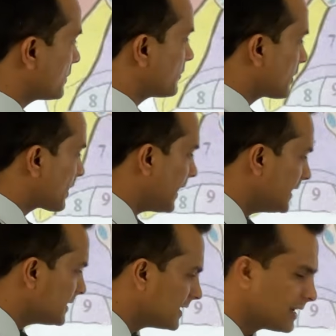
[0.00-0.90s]
of the
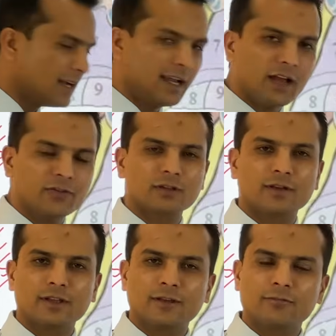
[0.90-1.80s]
right and left
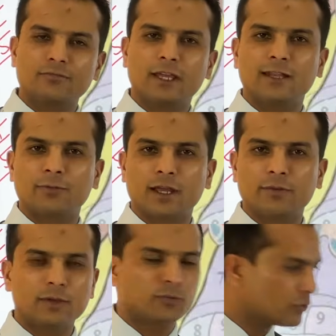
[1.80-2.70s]
main and
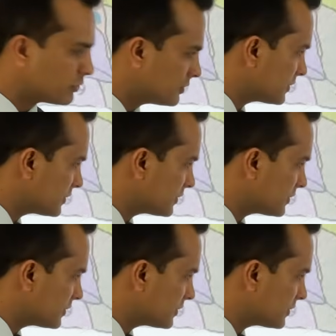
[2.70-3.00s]
primary bronchus, this